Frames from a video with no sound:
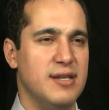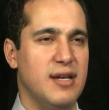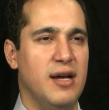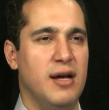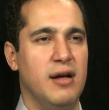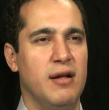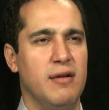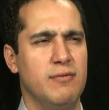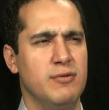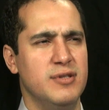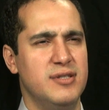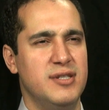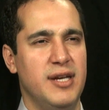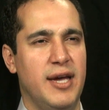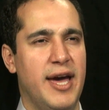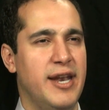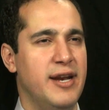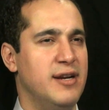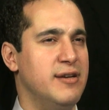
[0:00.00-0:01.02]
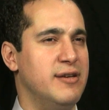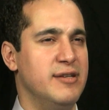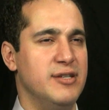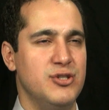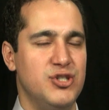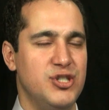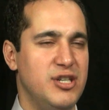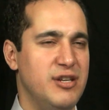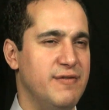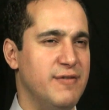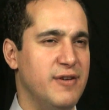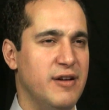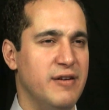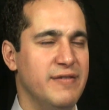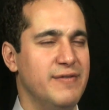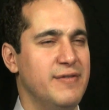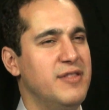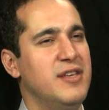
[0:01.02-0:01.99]
Was the editor-in-chief
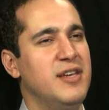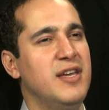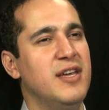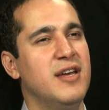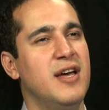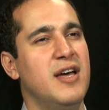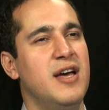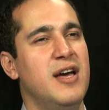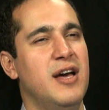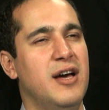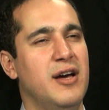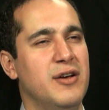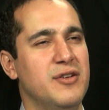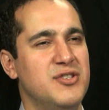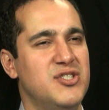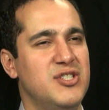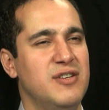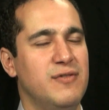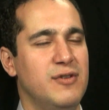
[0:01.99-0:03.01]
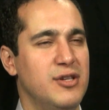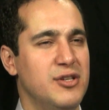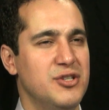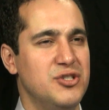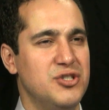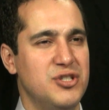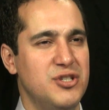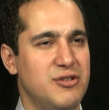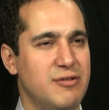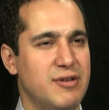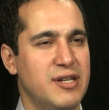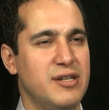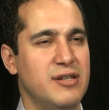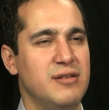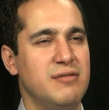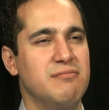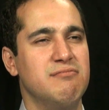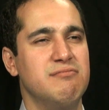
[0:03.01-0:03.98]
of the civil
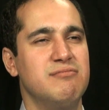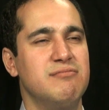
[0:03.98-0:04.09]
engineering